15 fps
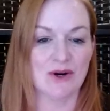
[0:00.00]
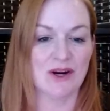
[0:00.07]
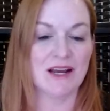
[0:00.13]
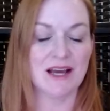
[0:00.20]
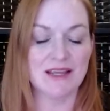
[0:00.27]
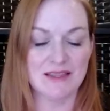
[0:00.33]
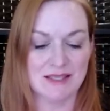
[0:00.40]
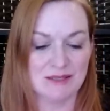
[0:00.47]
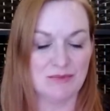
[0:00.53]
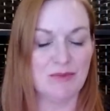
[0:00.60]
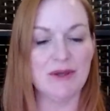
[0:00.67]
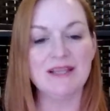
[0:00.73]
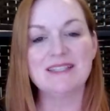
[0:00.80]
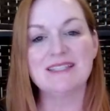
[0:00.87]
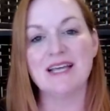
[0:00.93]
I got this
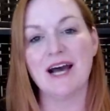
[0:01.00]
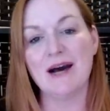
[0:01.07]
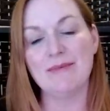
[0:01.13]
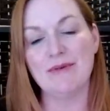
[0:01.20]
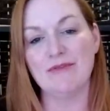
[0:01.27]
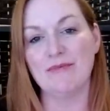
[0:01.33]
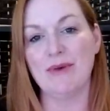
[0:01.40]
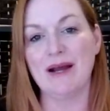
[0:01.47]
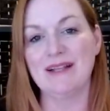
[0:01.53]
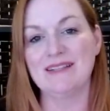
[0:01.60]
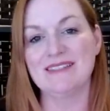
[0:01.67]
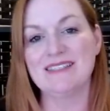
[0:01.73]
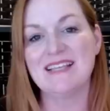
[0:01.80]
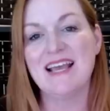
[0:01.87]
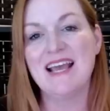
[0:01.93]
big tub of
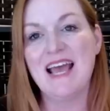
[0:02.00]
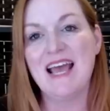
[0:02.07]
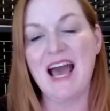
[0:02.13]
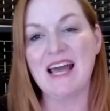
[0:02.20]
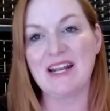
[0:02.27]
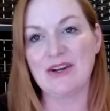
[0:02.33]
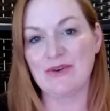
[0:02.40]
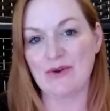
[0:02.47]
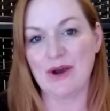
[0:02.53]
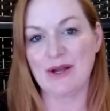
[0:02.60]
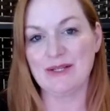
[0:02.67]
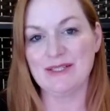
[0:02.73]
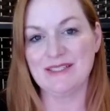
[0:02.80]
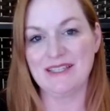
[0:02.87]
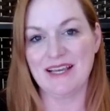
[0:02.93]
buttons at a garage
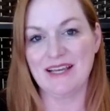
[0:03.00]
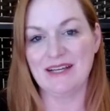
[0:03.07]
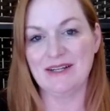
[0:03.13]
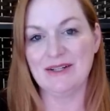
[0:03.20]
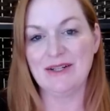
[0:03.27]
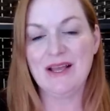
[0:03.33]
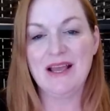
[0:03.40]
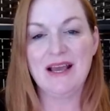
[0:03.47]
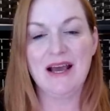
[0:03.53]
sale.